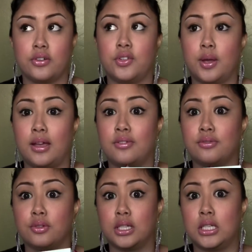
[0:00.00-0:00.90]
if you
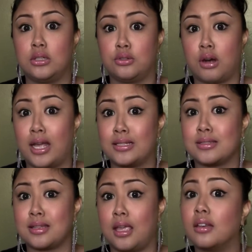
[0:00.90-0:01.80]
have really dry
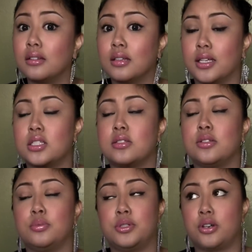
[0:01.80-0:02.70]
skin, like
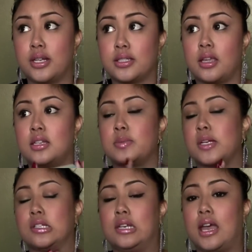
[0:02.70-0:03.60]
stupid dry skin,
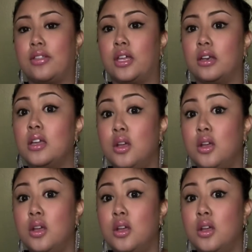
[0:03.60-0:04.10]
especially now that